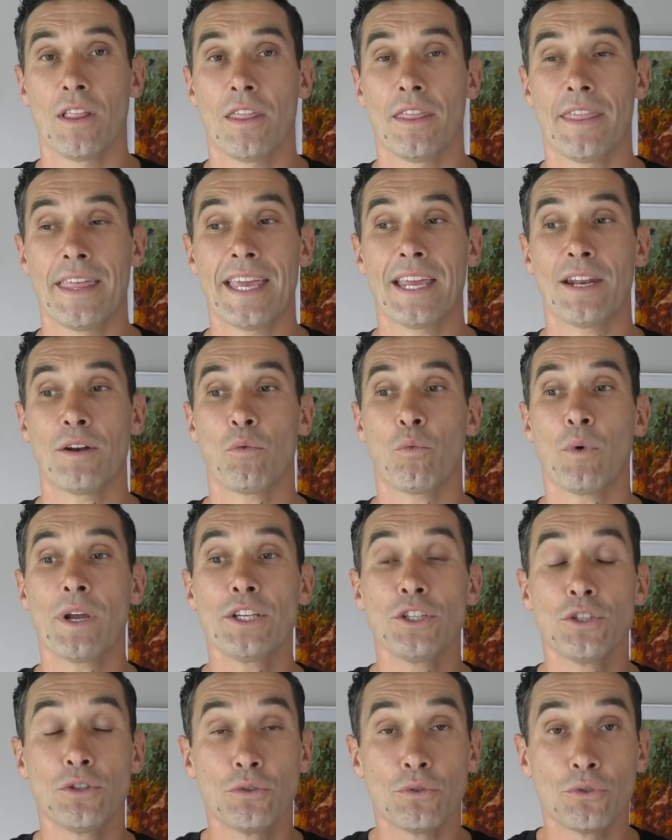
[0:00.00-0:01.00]
then
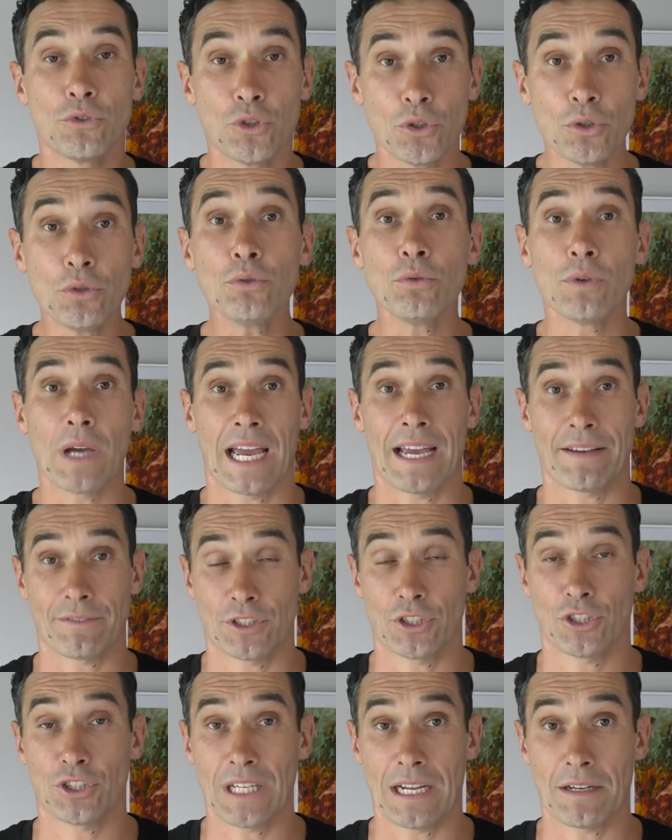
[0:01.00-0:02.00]
when you do have
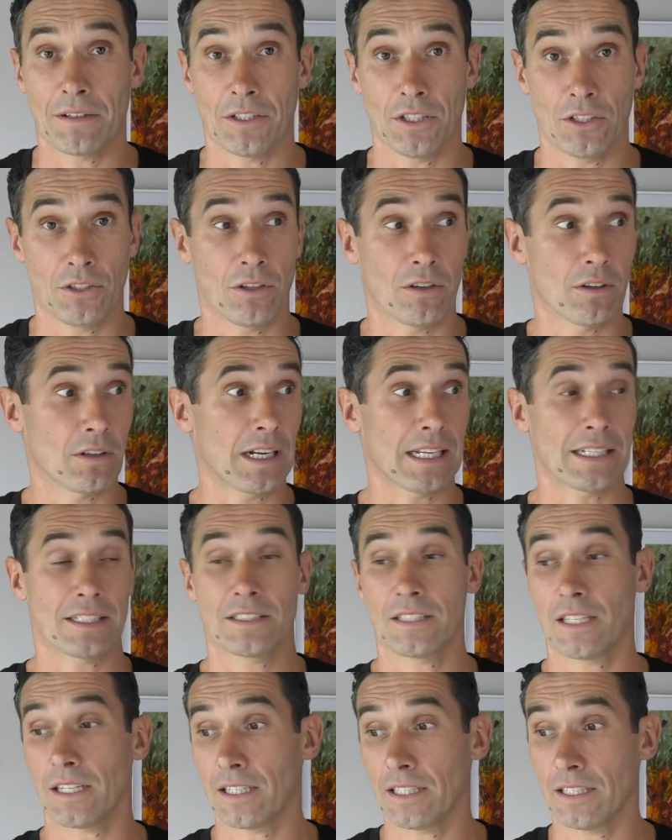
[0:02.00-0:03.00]
to shout at your dog, like
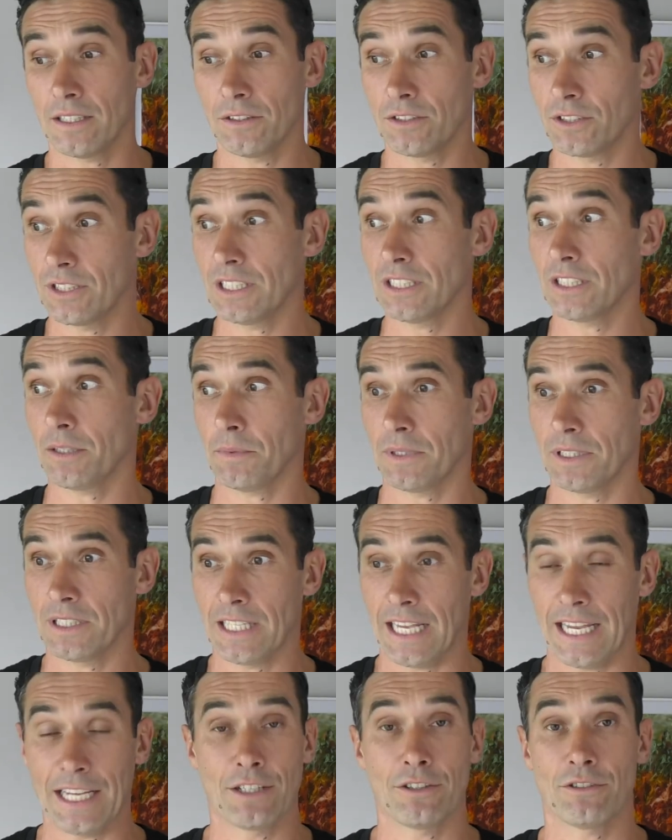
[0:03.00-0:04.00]
suddenly you see something
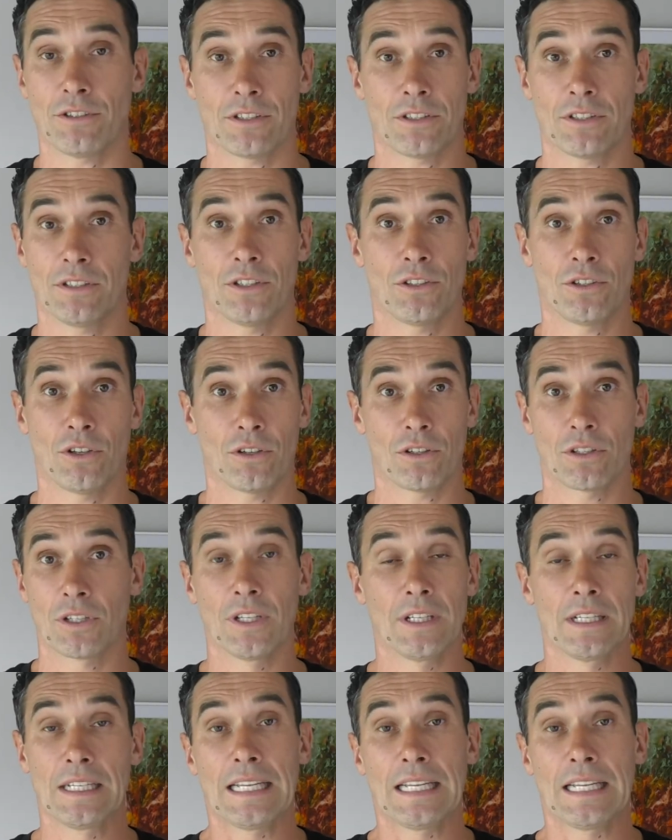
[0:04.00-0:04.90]
dangerous and the dog